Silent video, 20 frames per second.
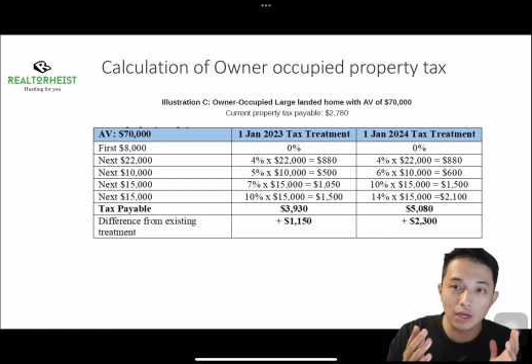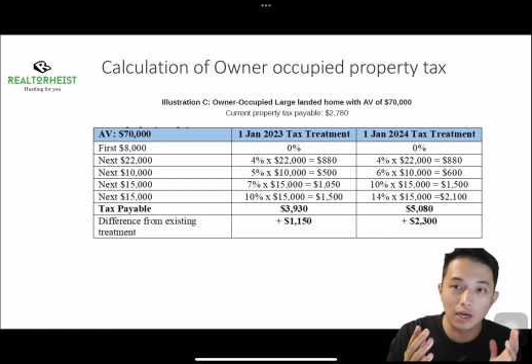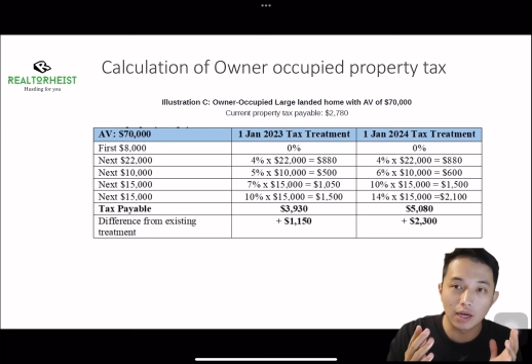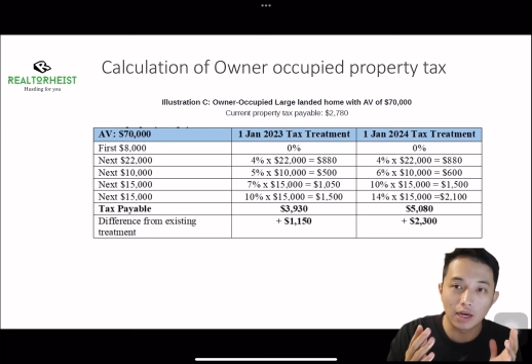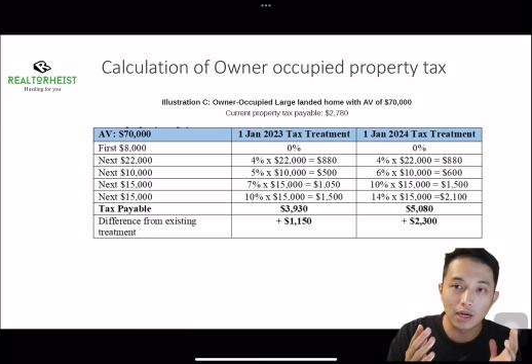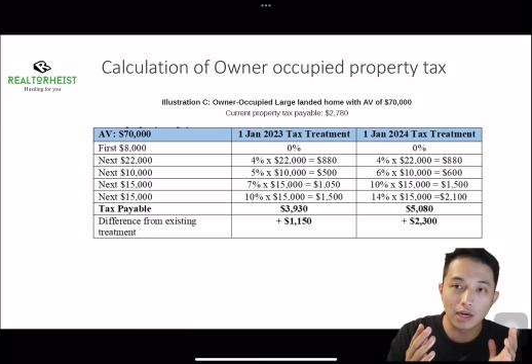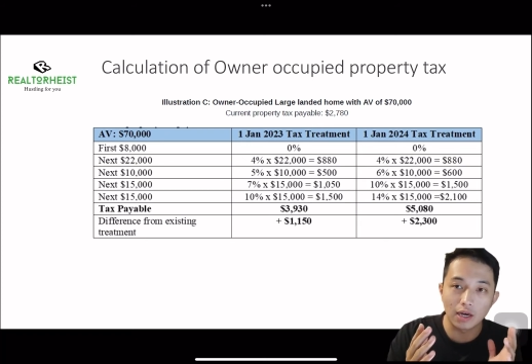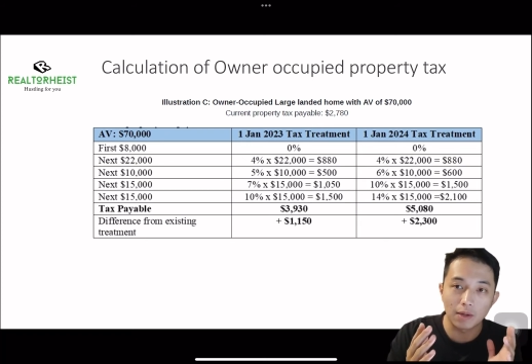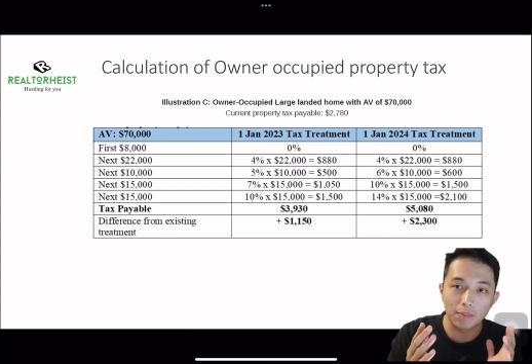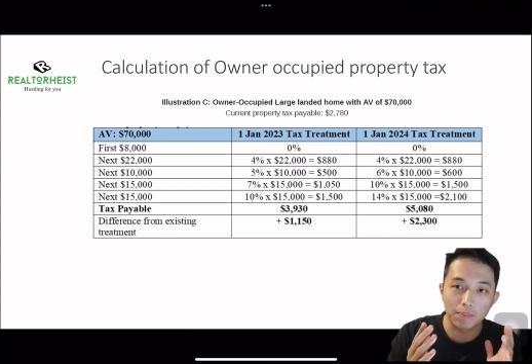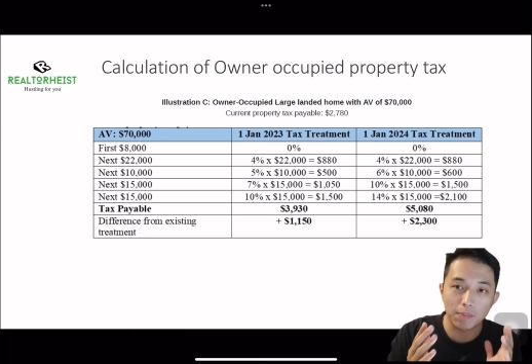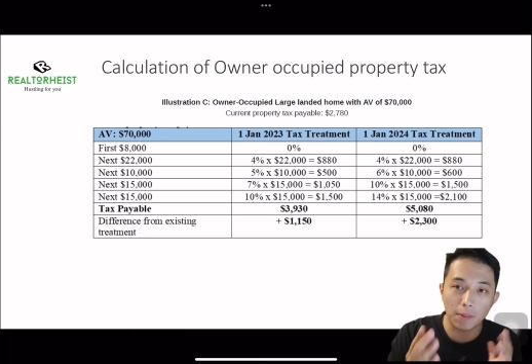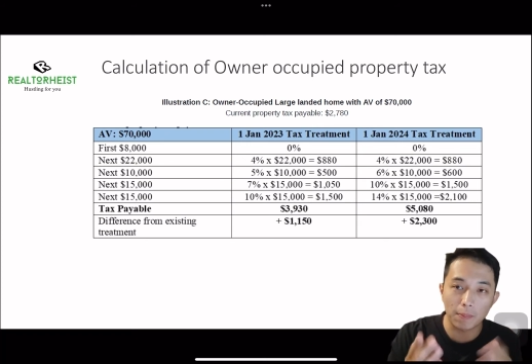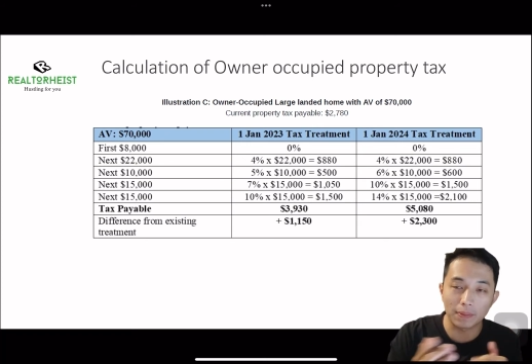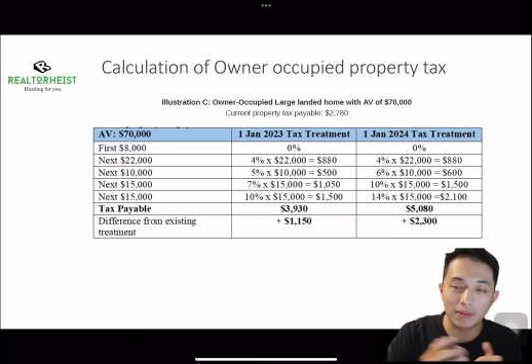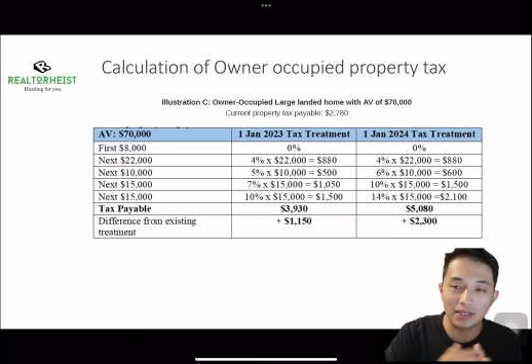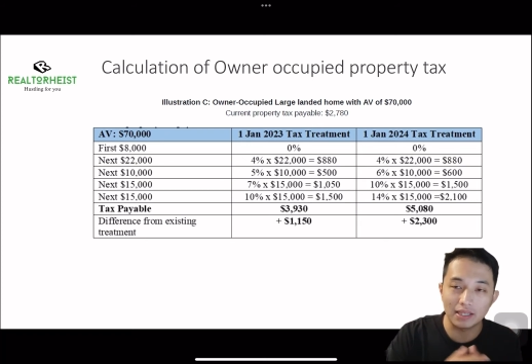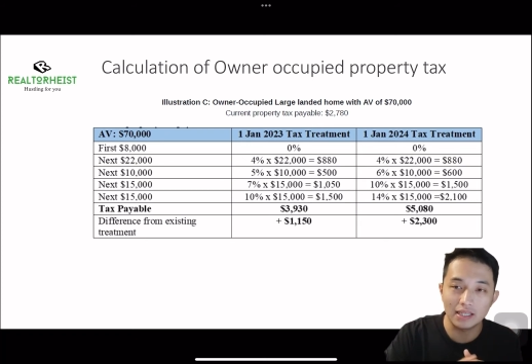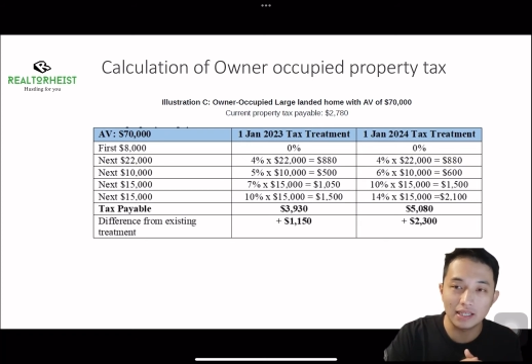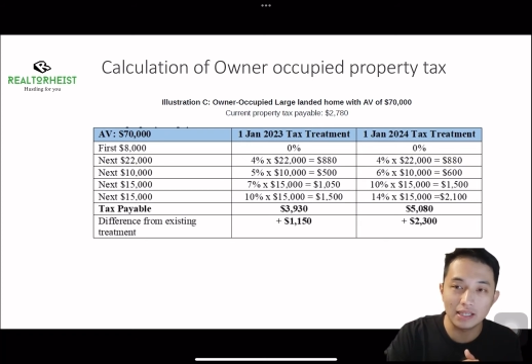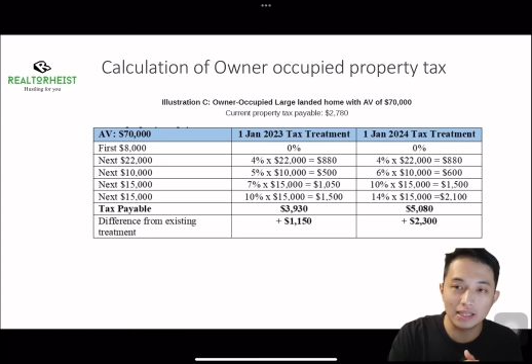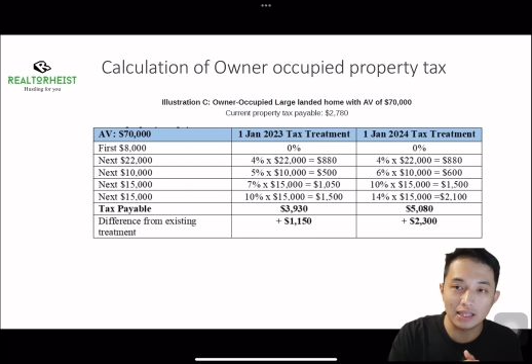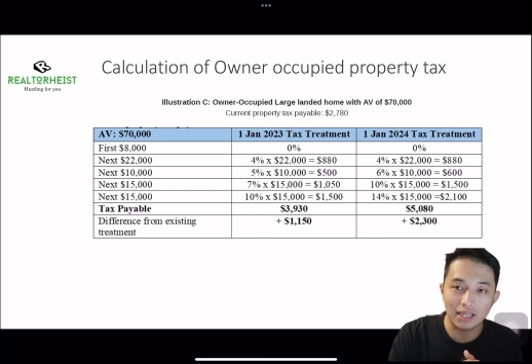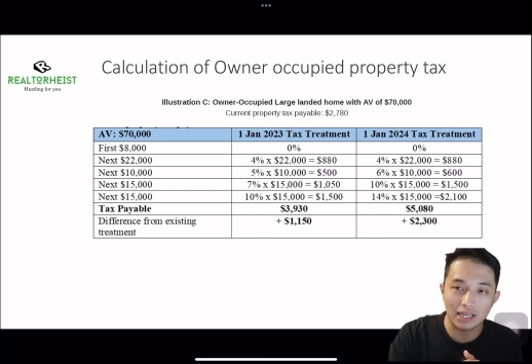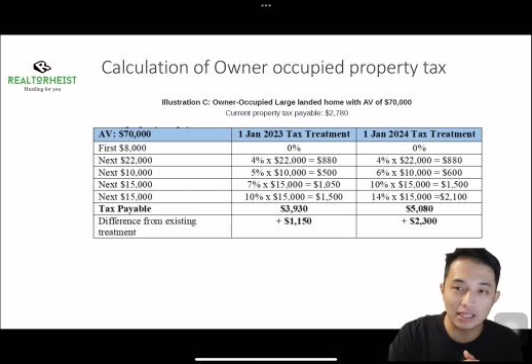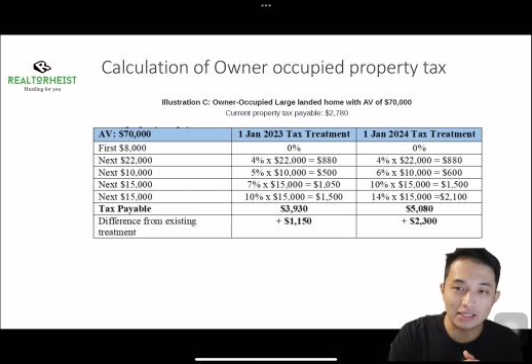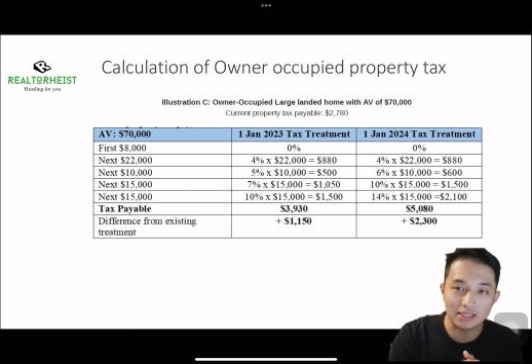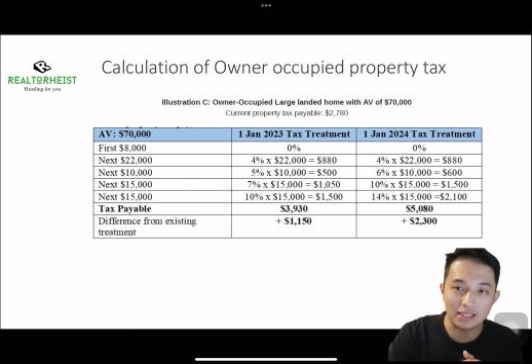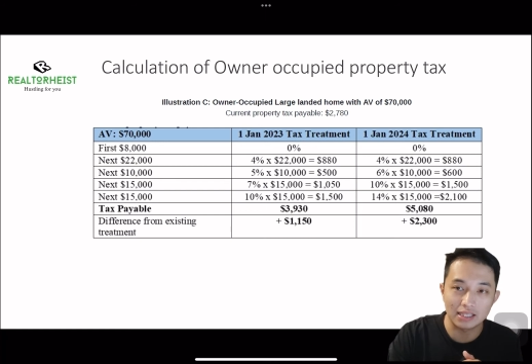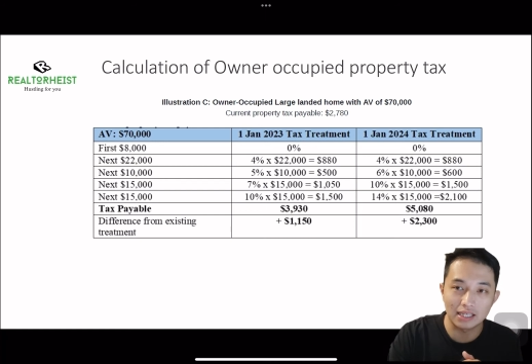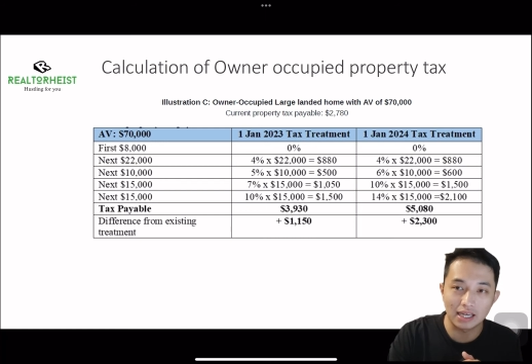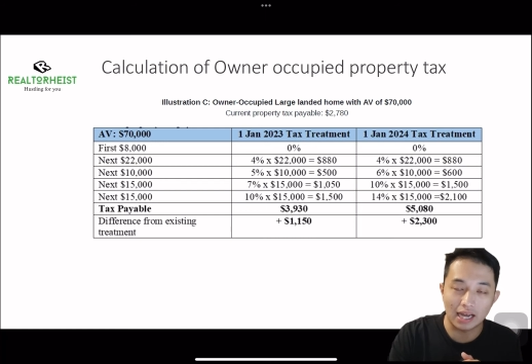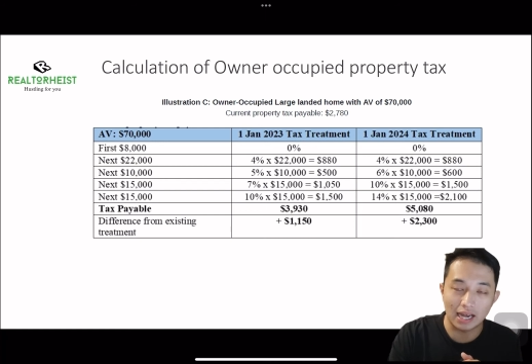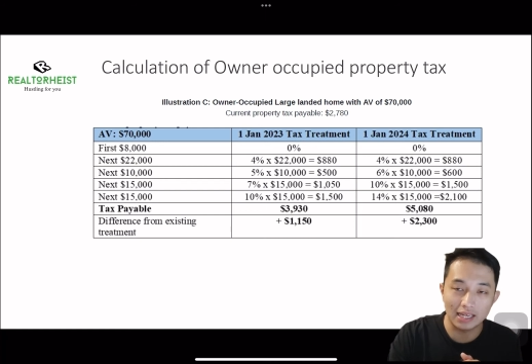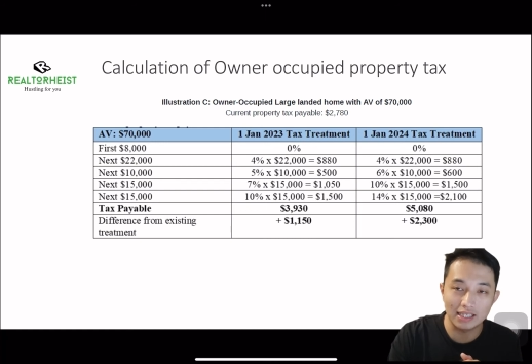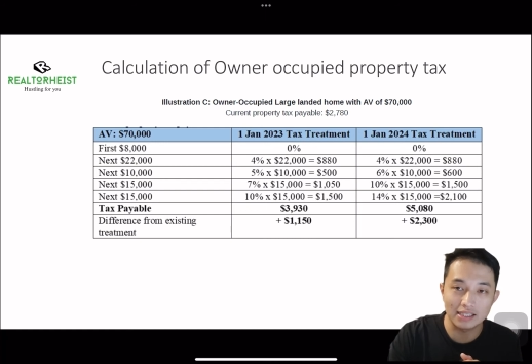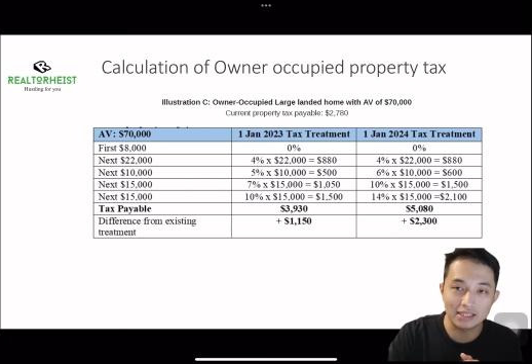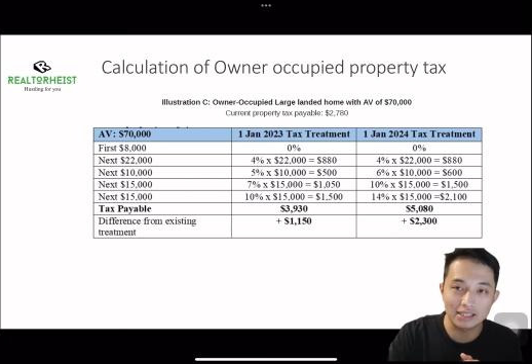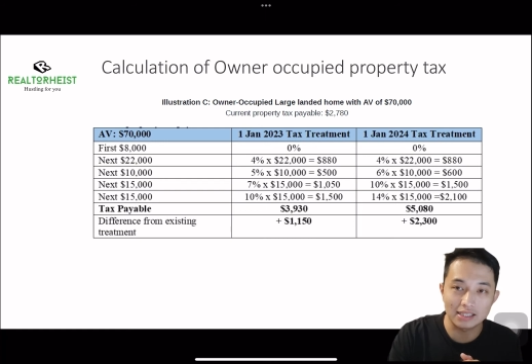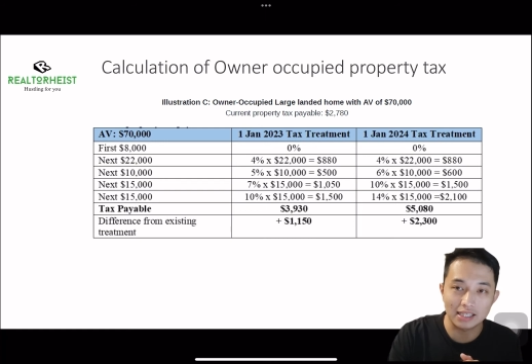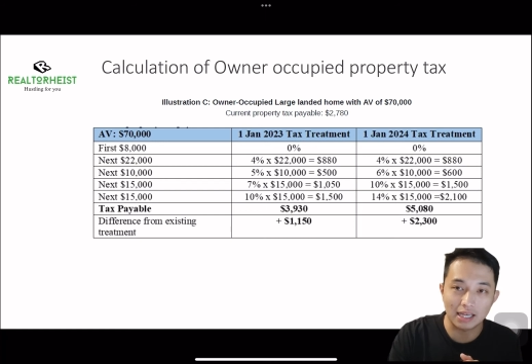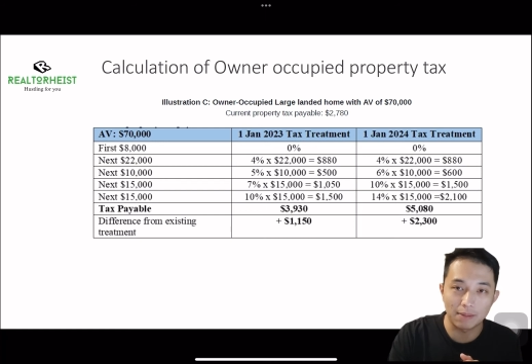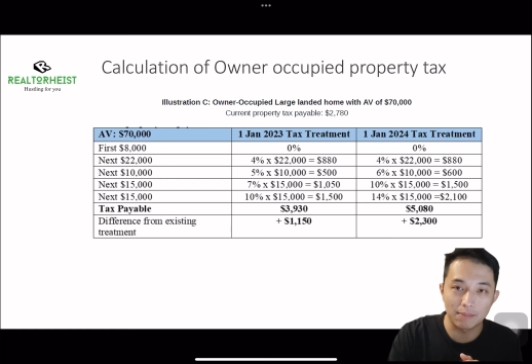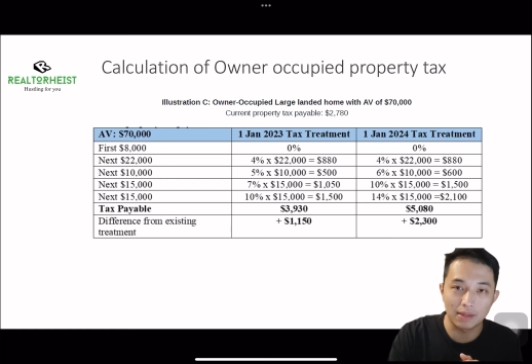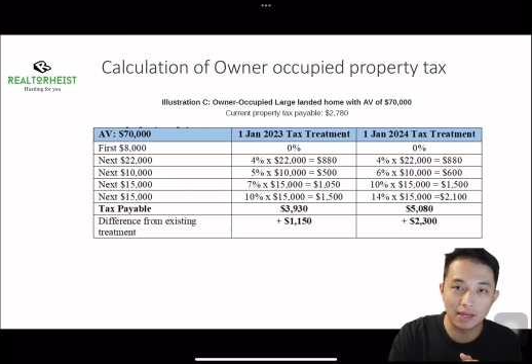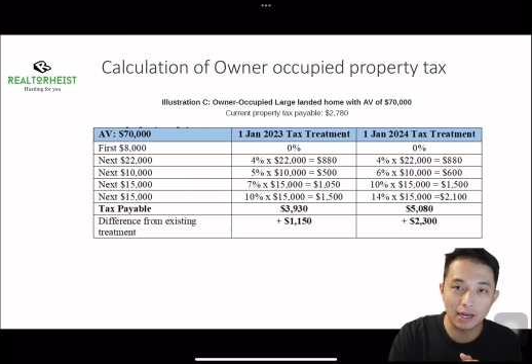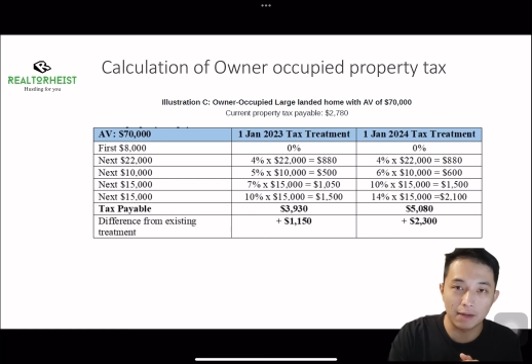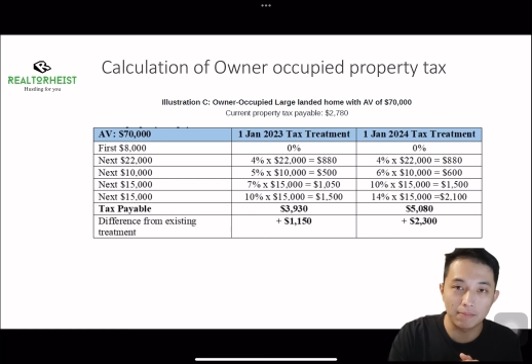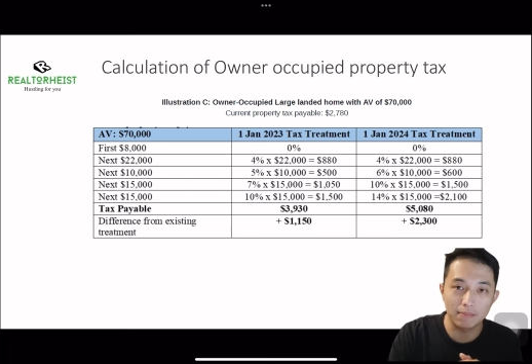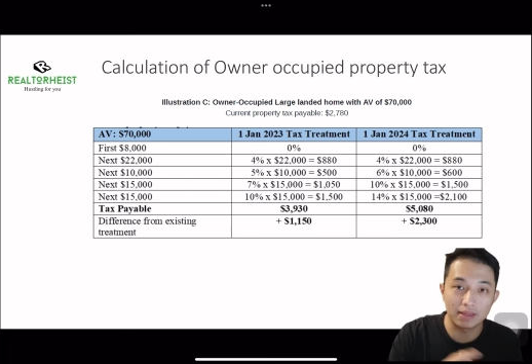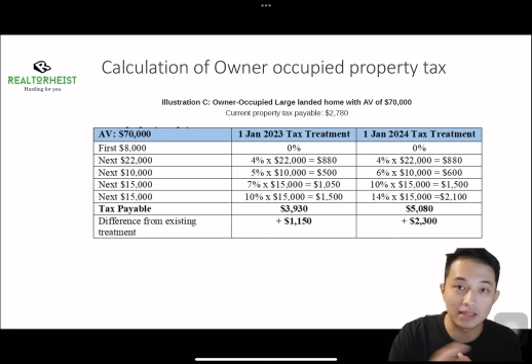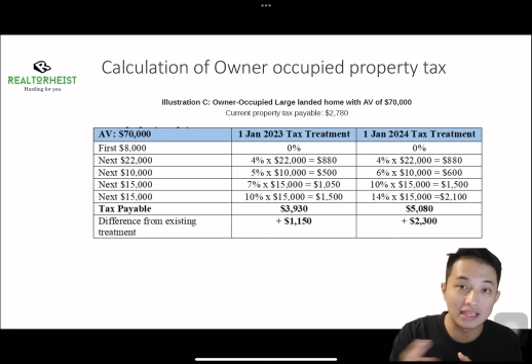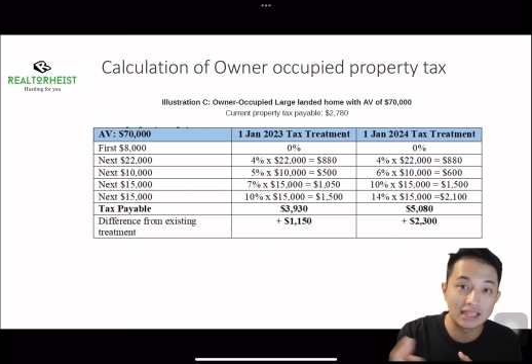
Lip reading: property tax hikes coming up